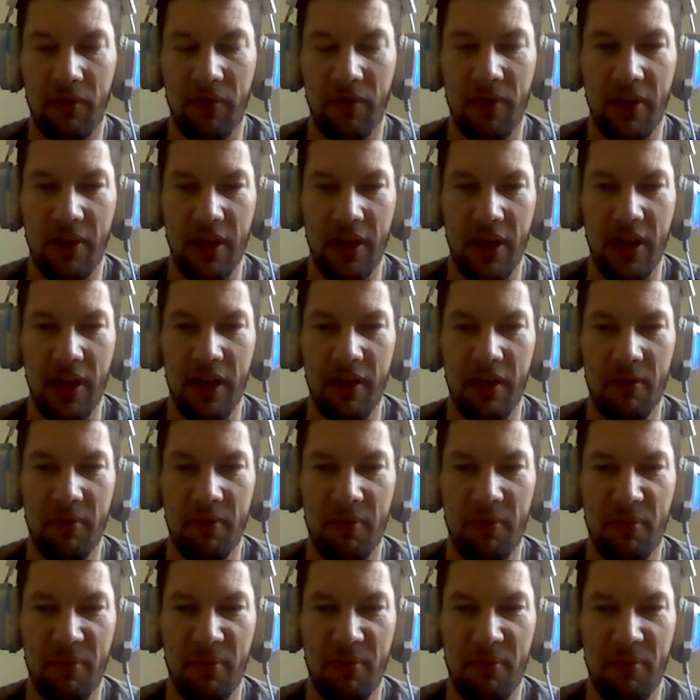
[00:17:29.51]
for the
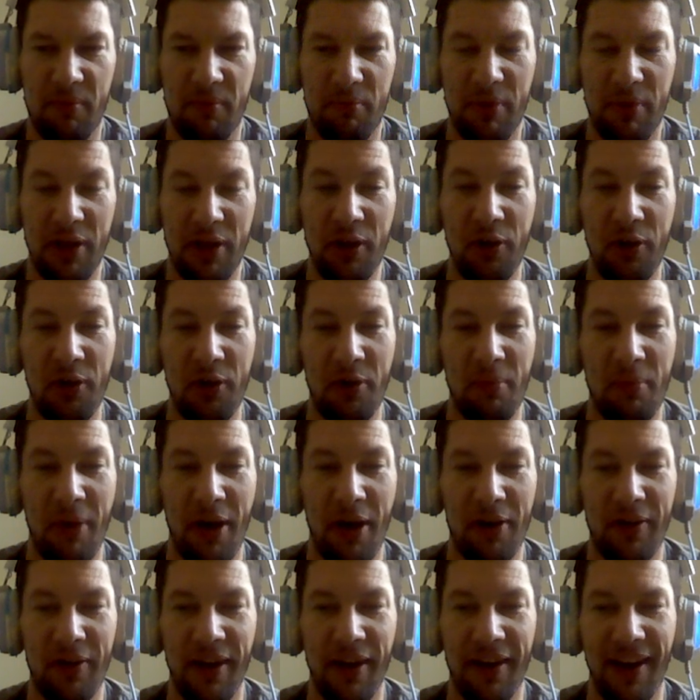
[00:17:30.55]
being a good
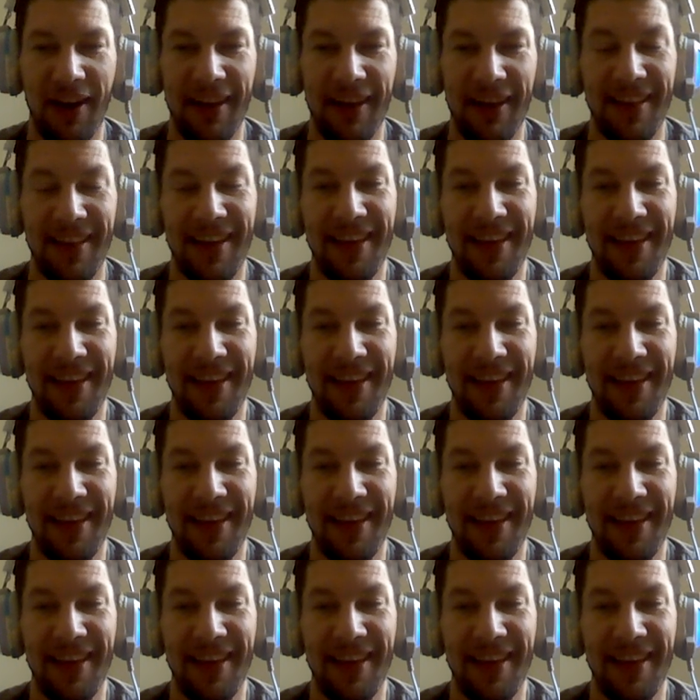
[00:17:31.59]
moderator.